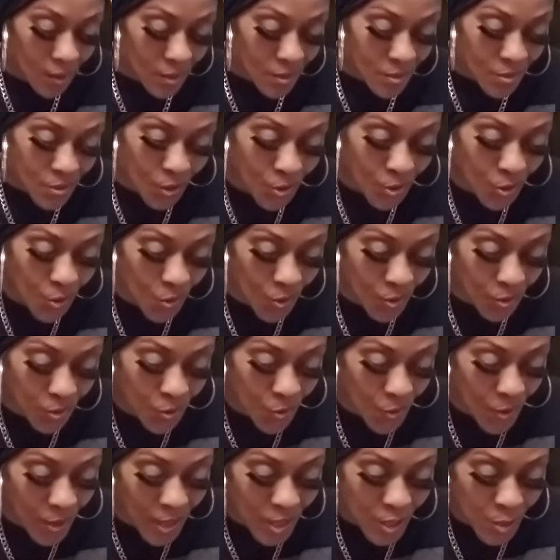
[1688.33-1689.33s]
So you
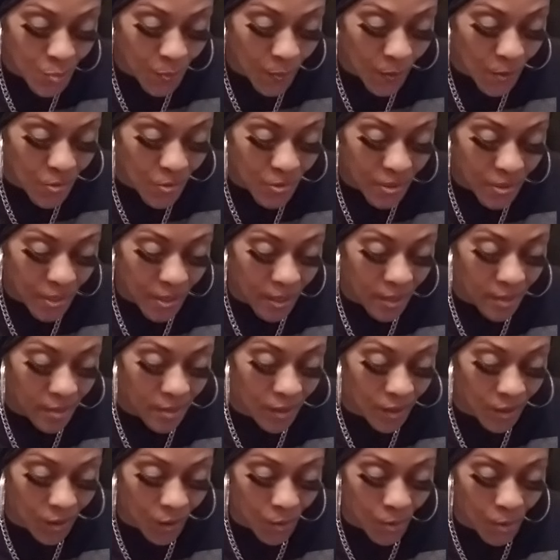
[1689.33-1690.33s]
you and this
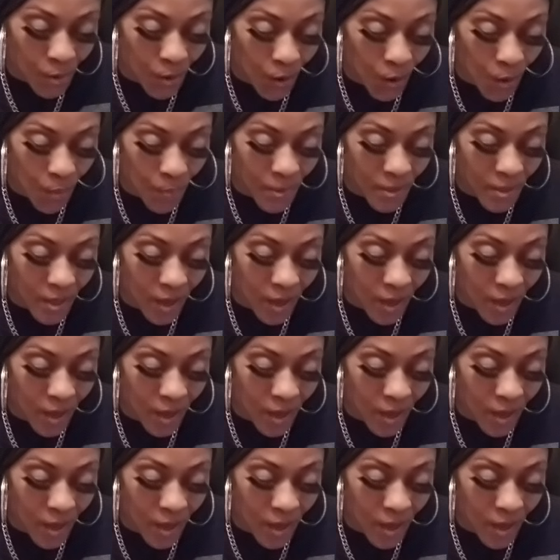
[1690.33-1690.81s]
person on the hermit,